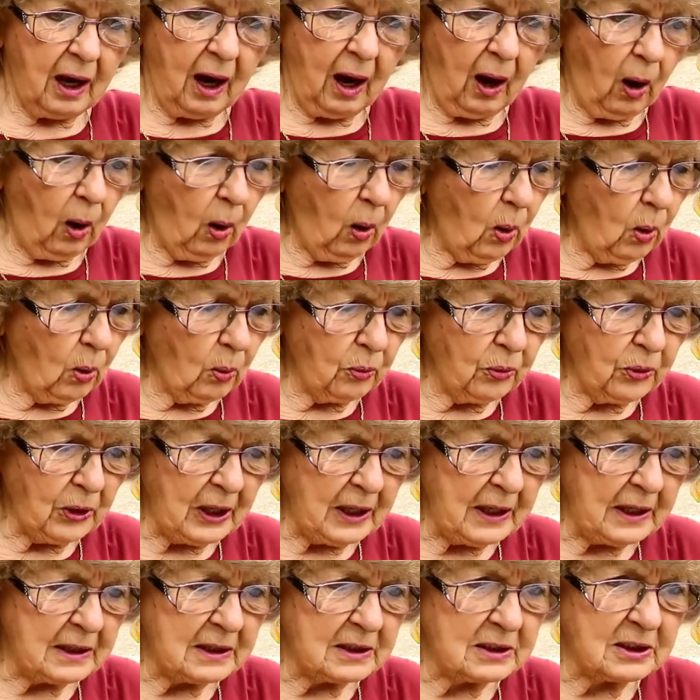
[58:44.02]
all
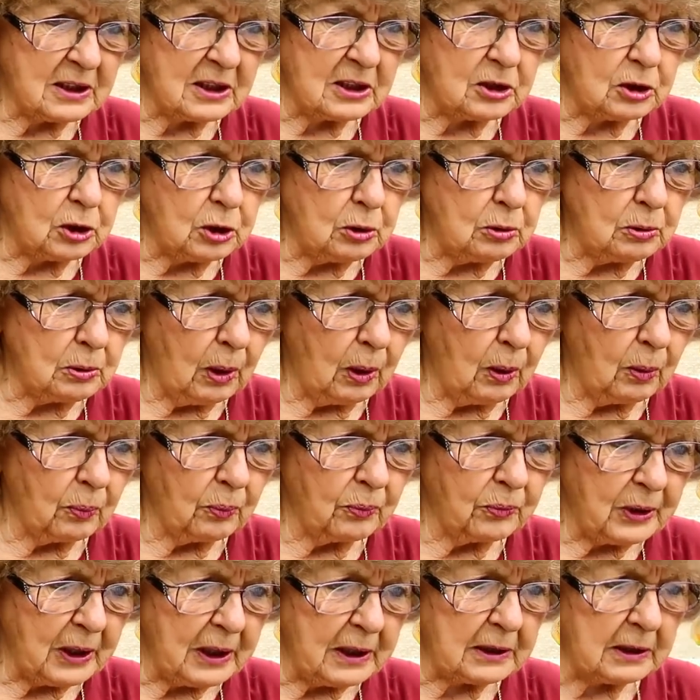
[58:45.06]
things that you don't
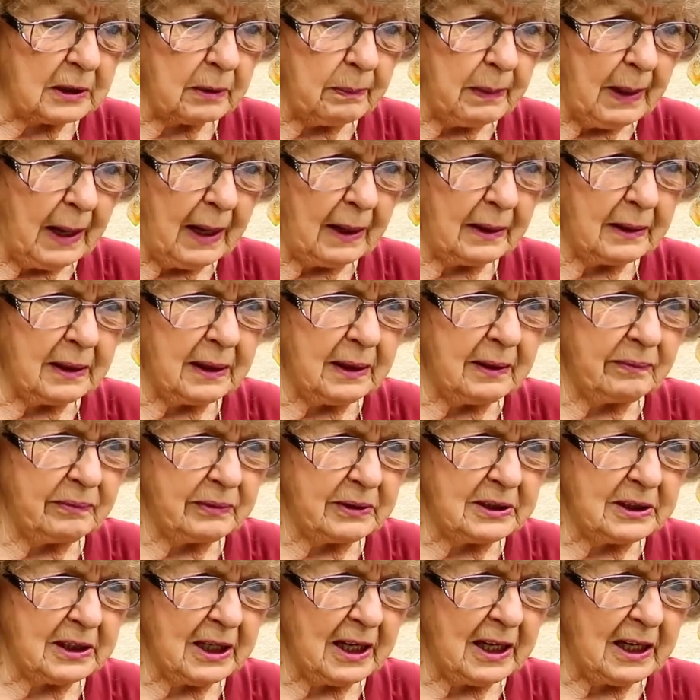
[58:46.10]
think about every
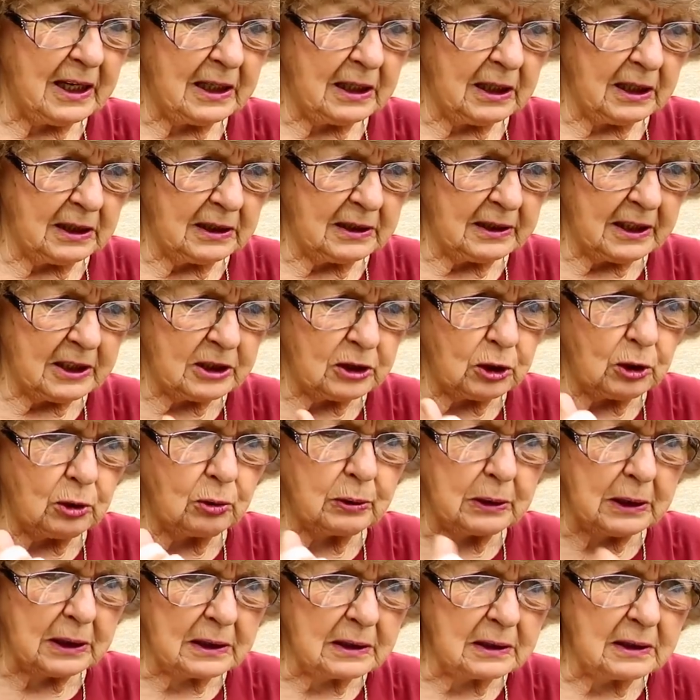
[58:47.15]
day, unless you
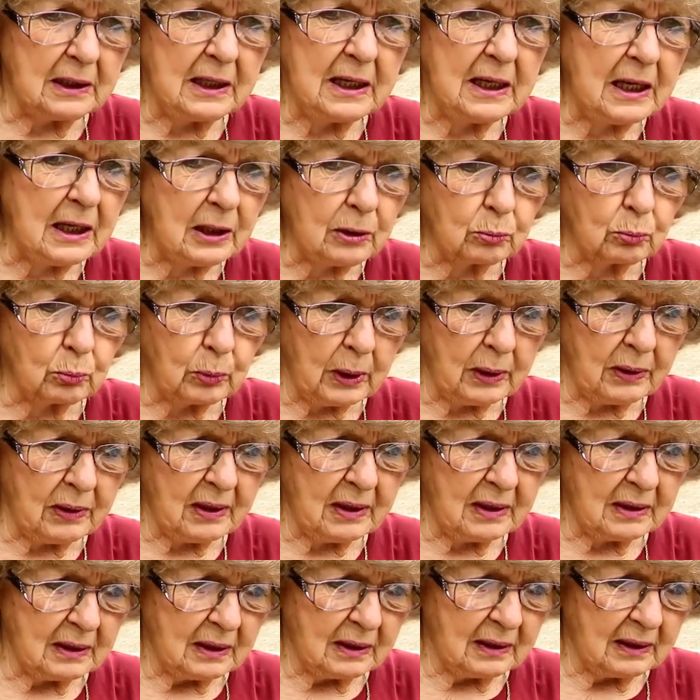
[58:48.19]
get hit with
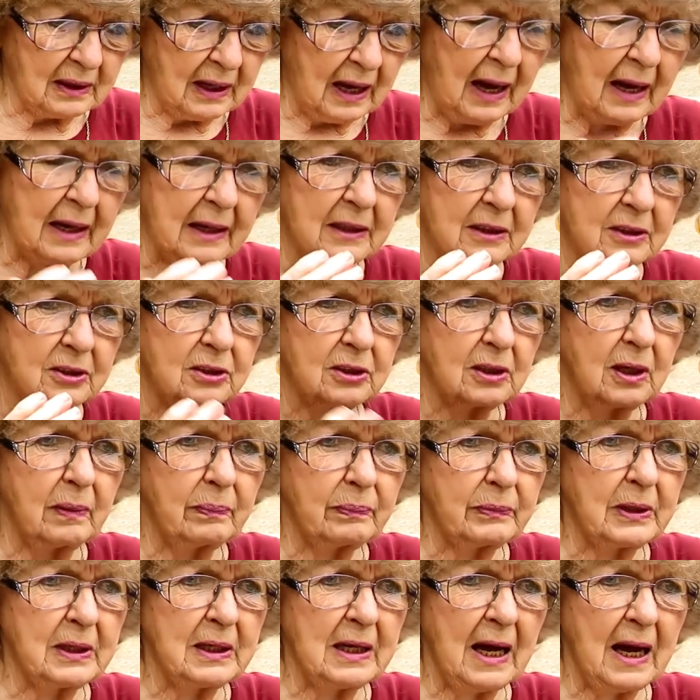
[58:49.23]
it, like
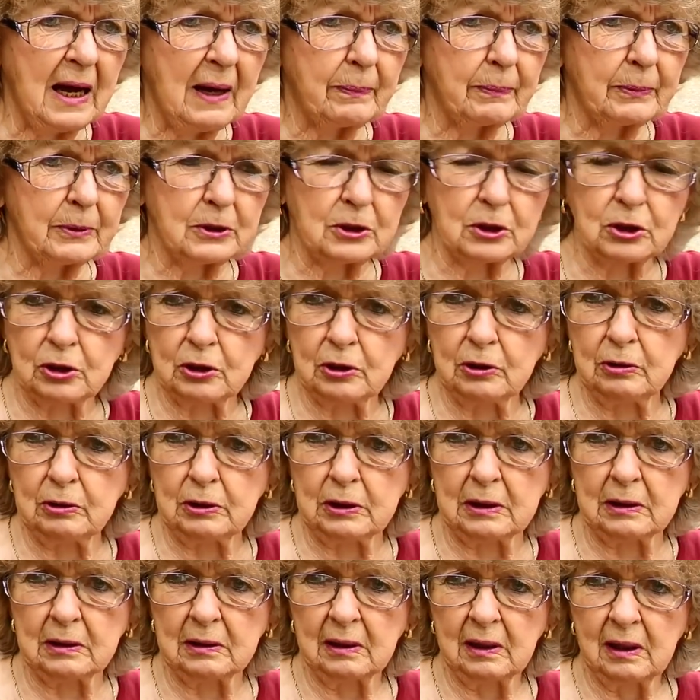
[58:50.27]
something happens to
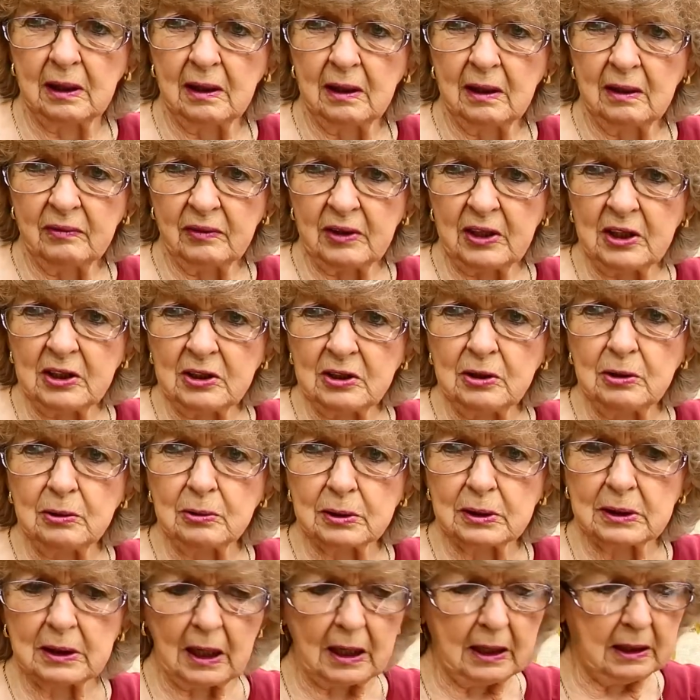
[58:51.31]
you. Then you
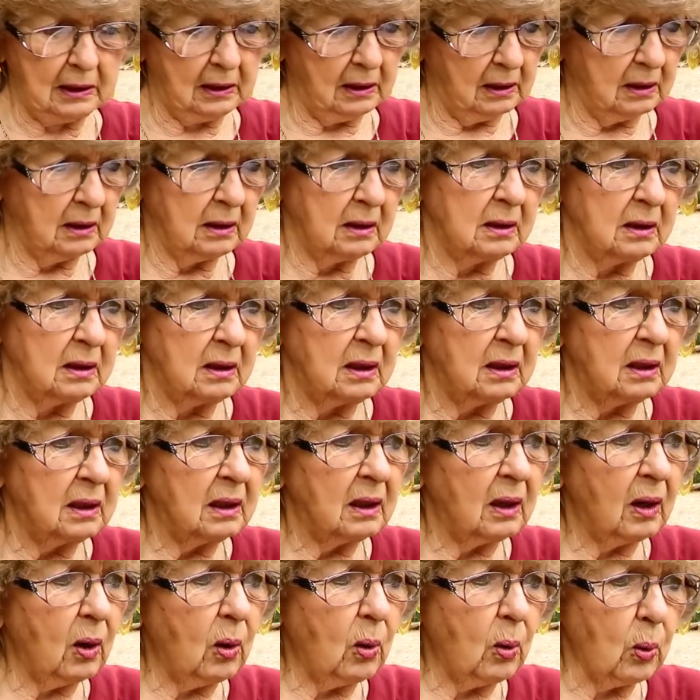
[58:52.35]
say,
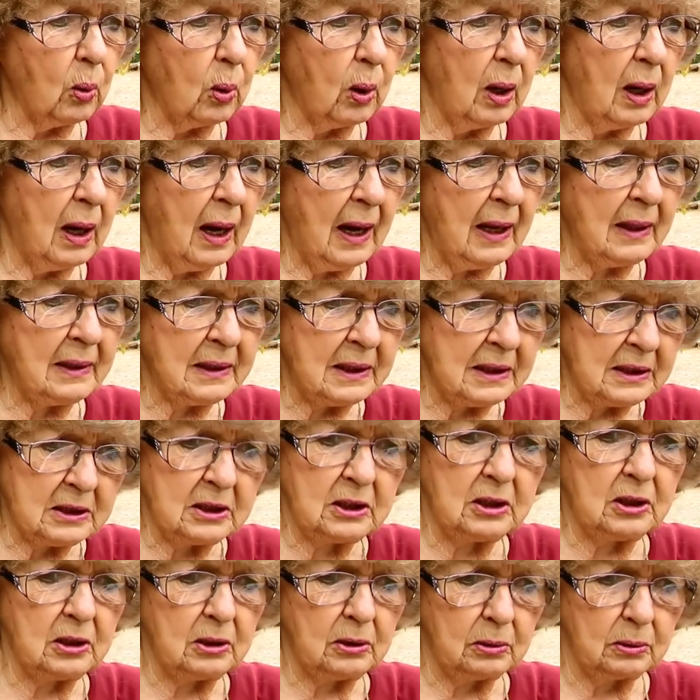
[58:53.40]
oh, I
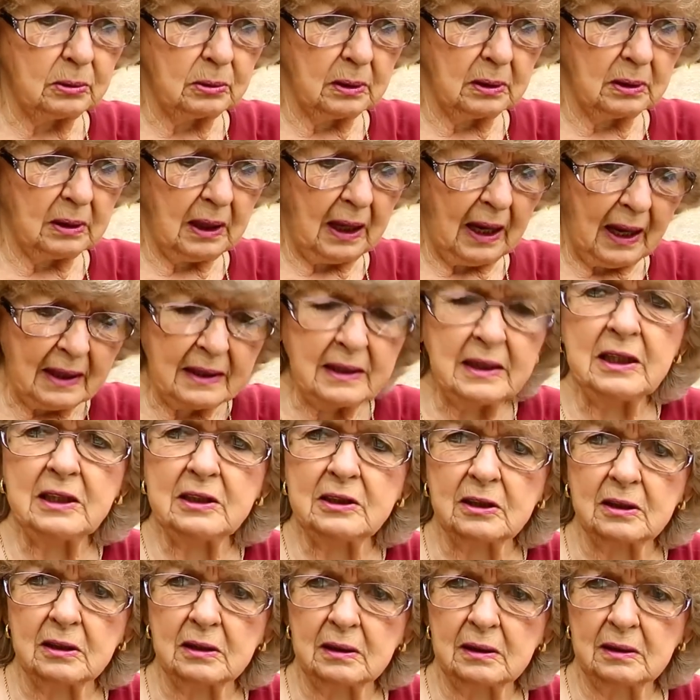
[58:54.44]
need to
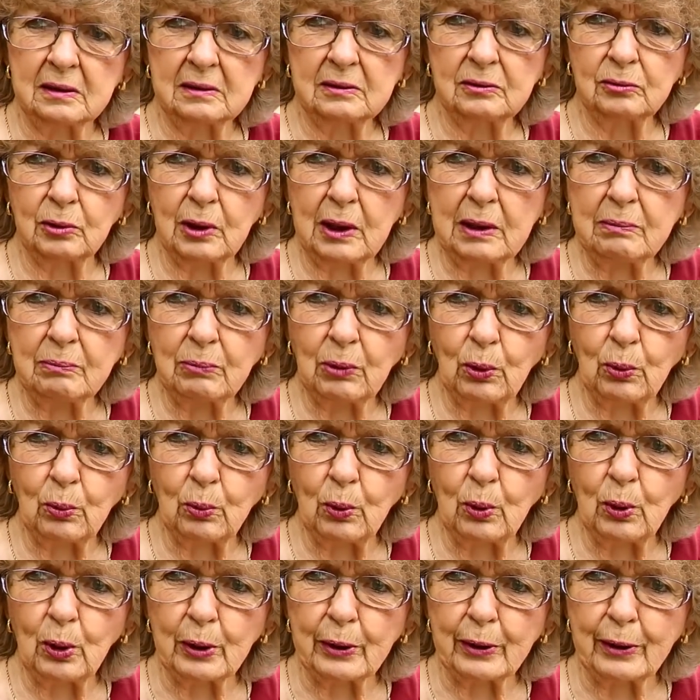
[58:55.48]
drink more
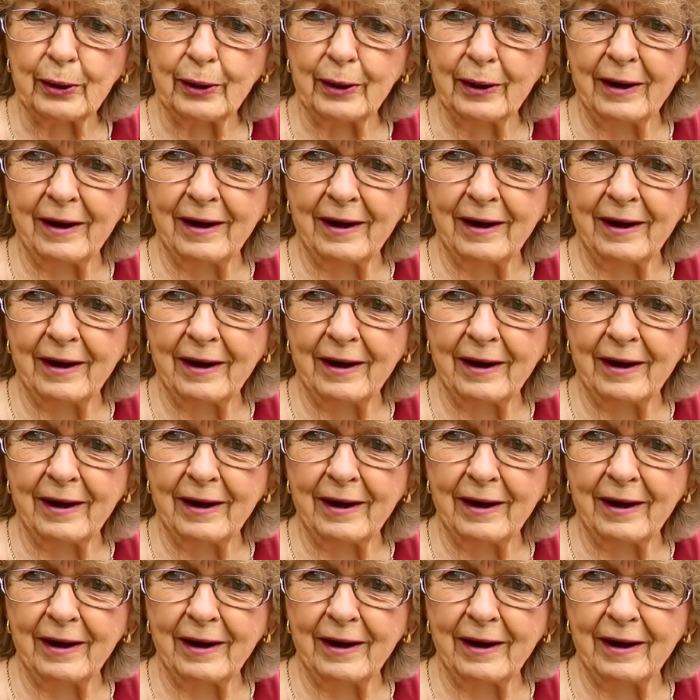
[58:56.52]
water.